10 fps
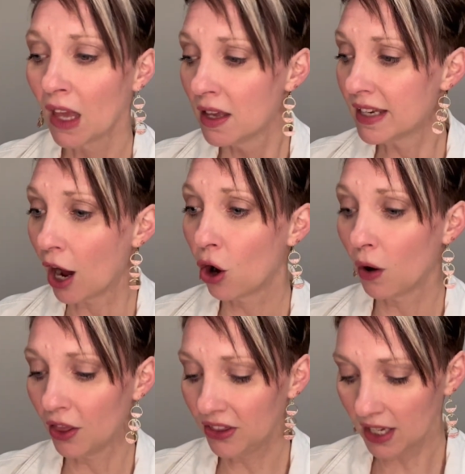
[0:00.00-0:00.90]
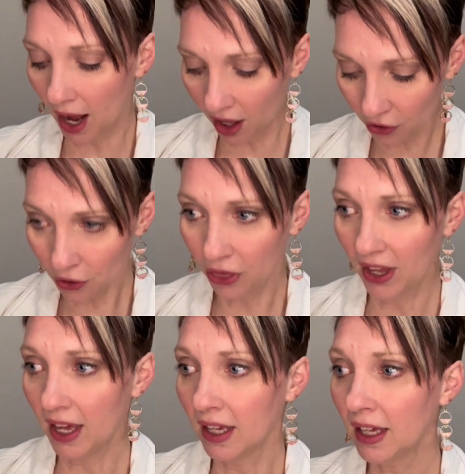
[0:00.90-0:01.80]
Now, the other
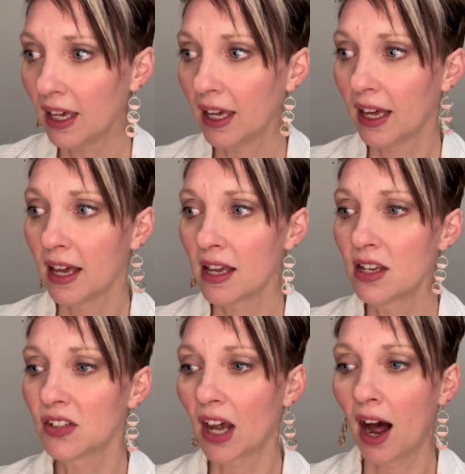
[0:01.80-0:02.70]
thing is